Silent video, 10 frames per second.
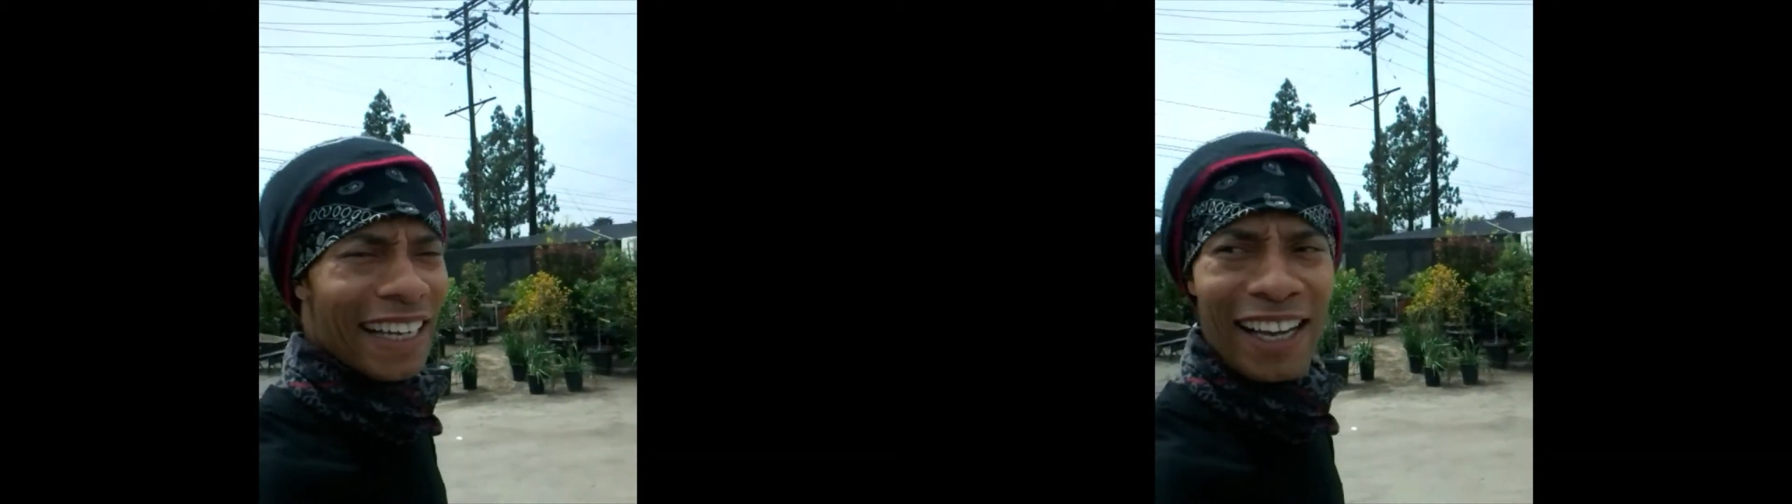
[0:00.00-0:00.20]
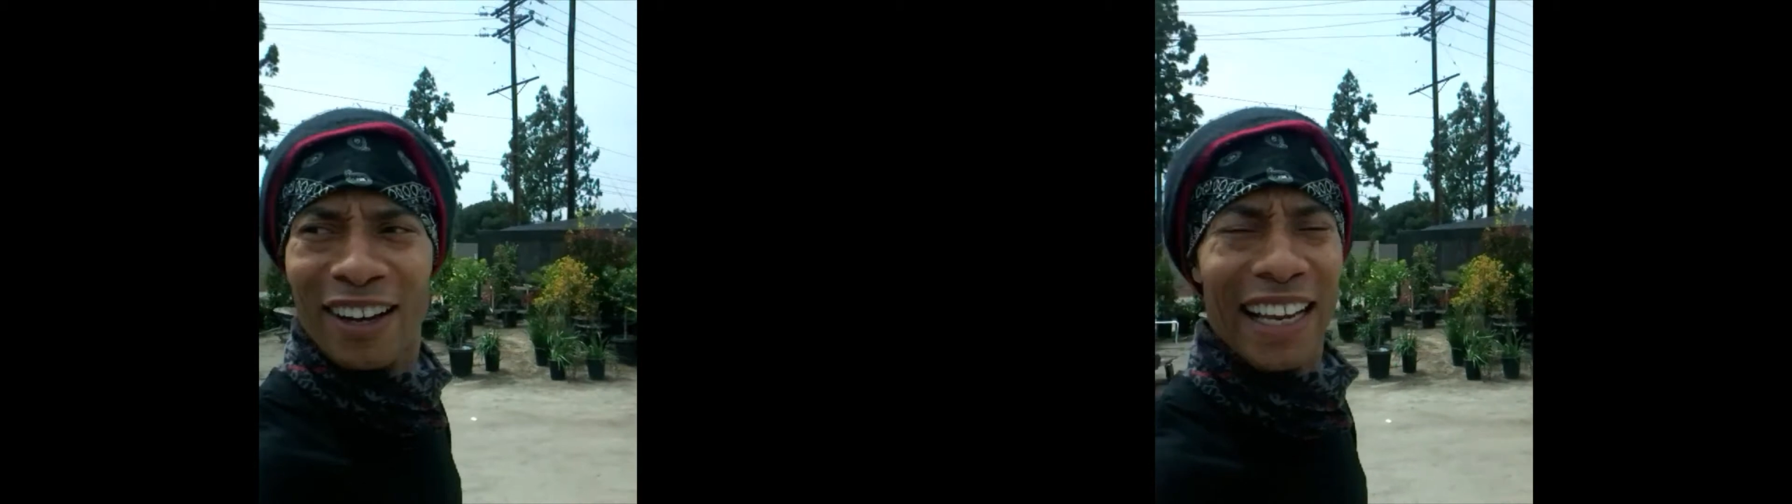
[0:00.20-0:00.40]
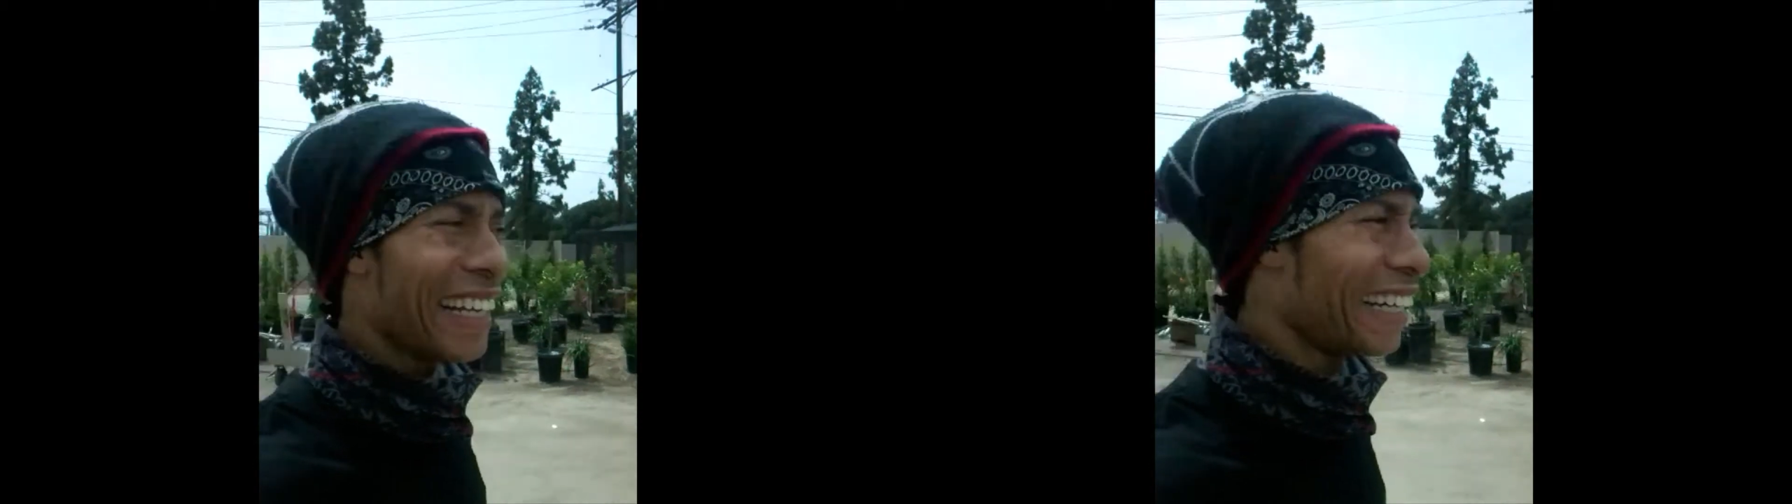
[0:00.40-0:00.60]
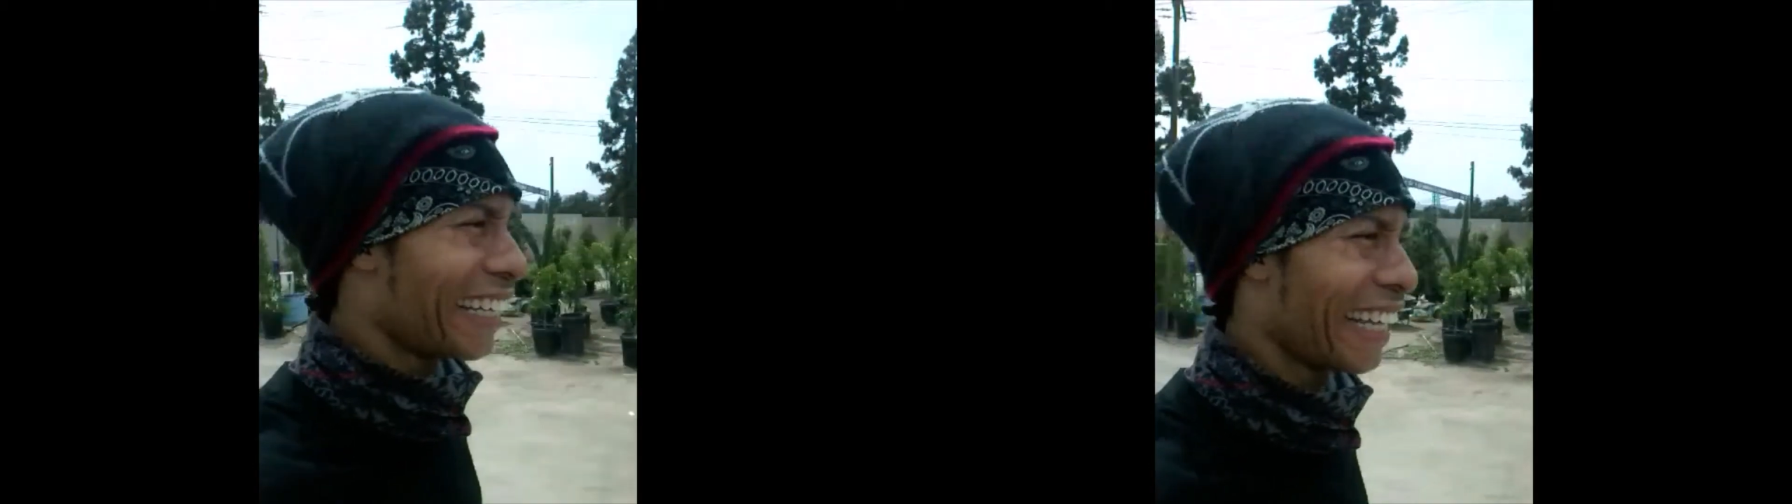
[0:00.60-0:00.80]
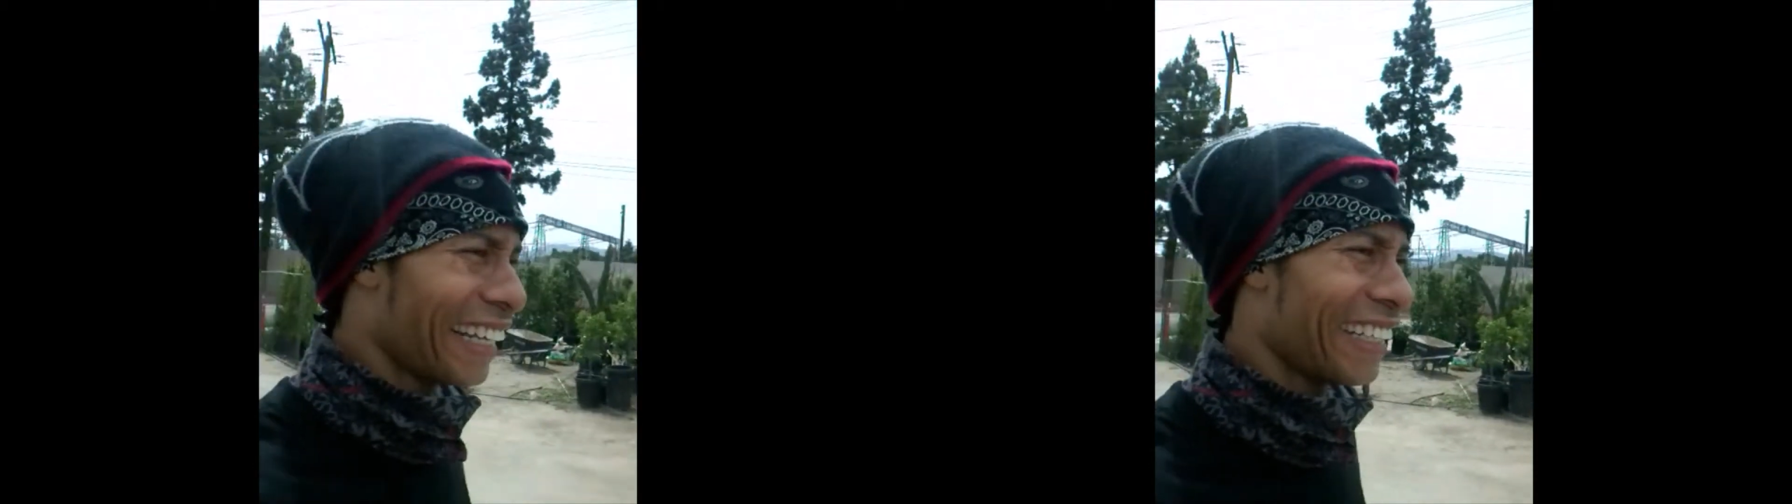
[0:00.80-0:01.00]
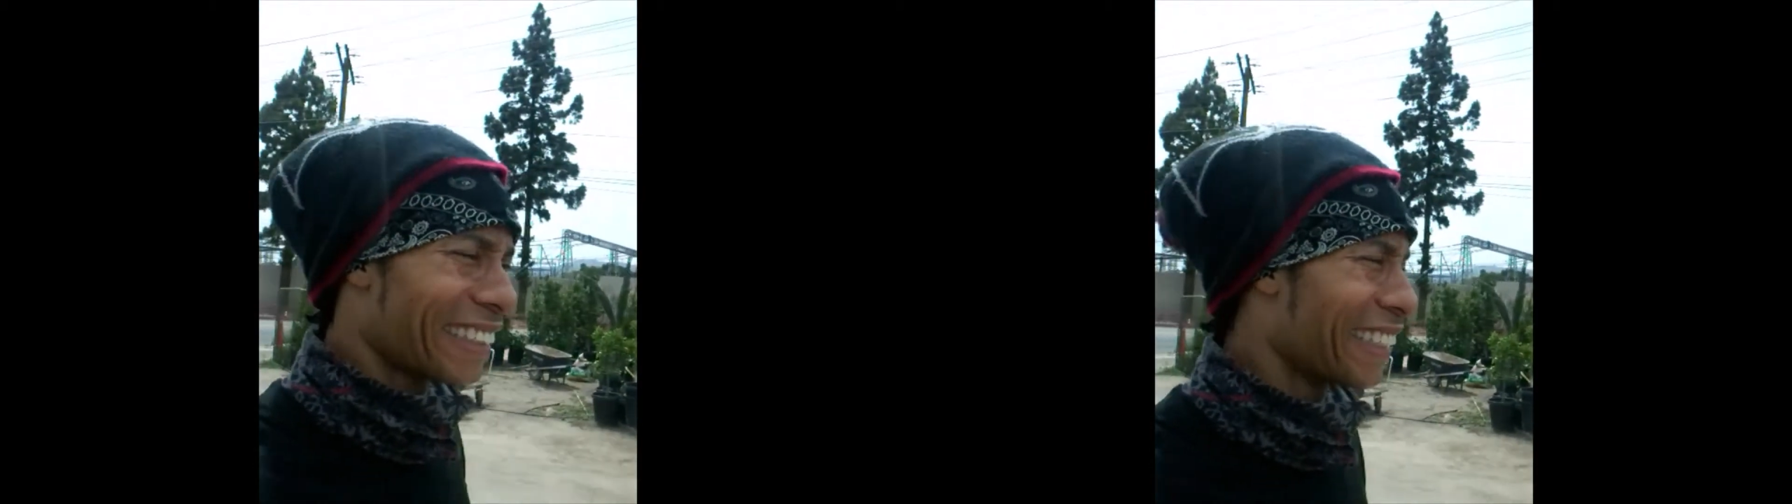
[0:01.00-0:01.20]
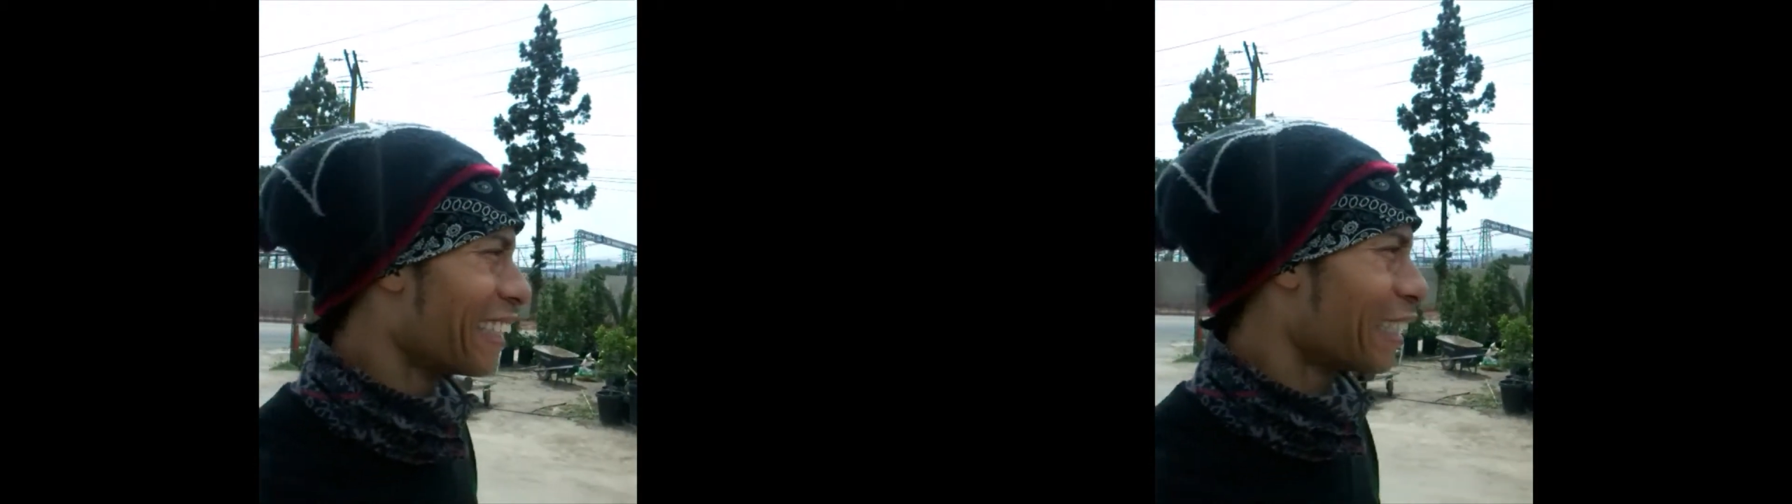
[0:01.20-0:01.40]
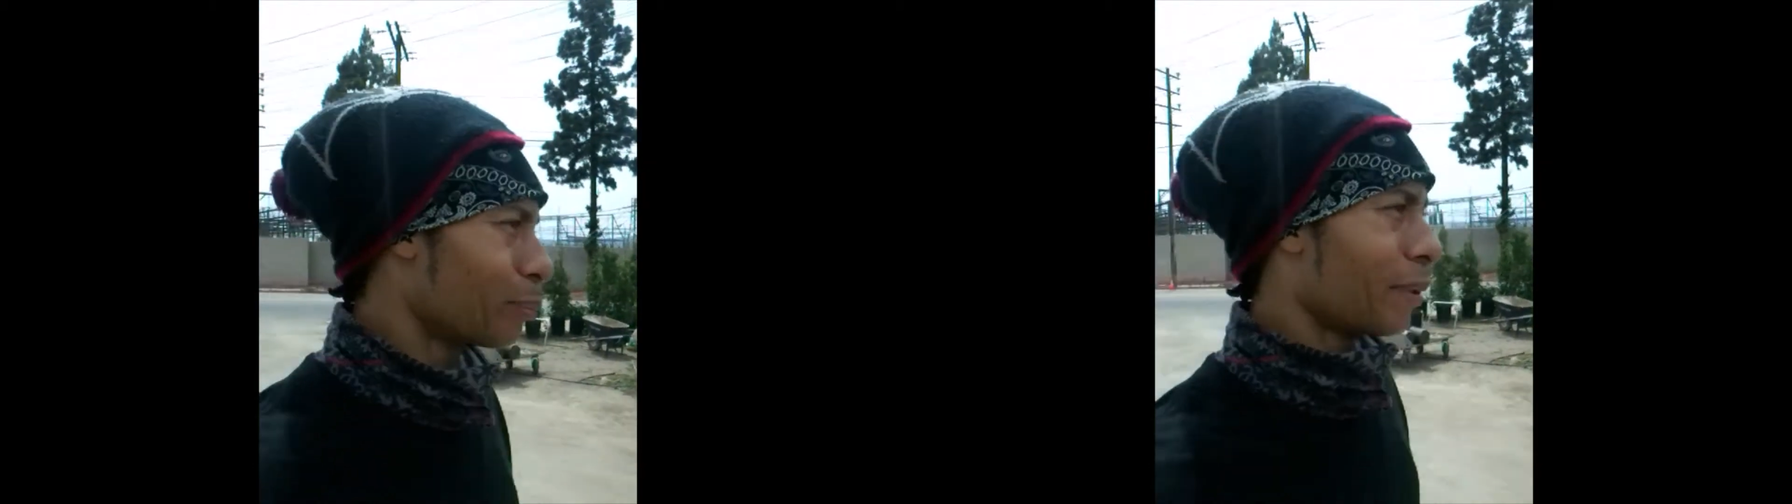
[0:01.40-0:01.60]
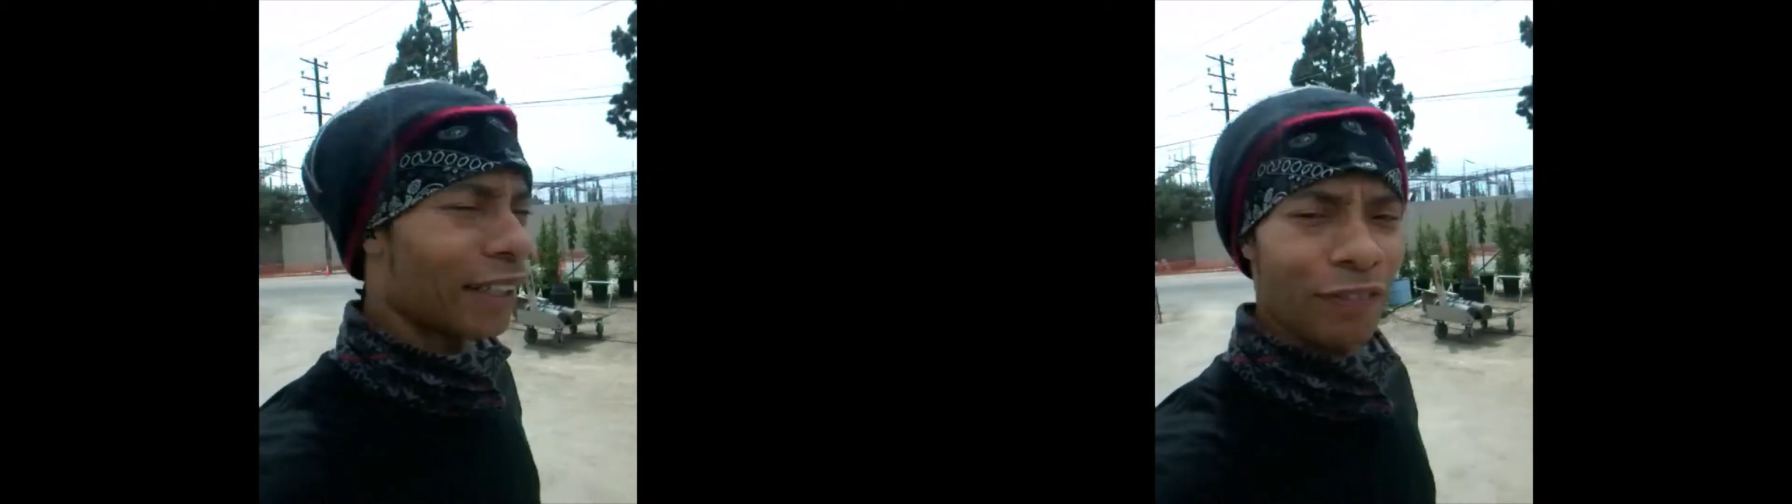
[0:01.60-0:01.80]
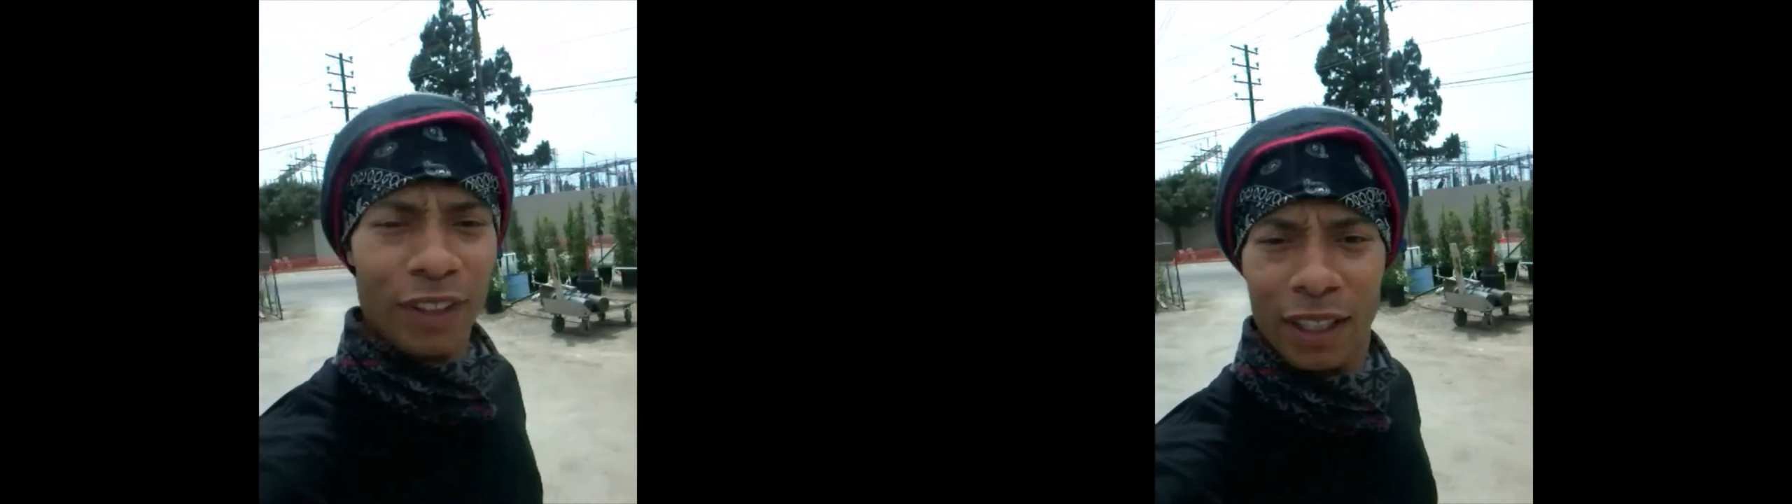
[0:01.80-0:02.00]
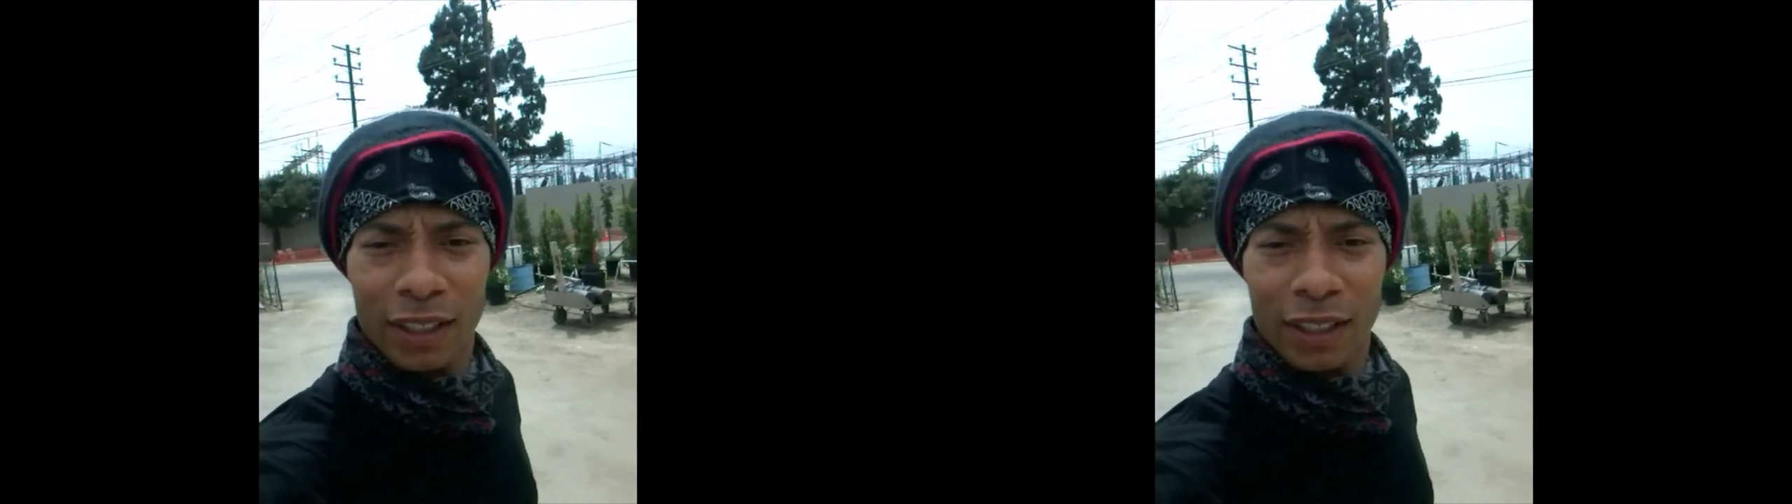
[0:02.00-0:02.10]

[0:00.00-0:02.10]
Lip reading: Now, all I need to get is a little bit of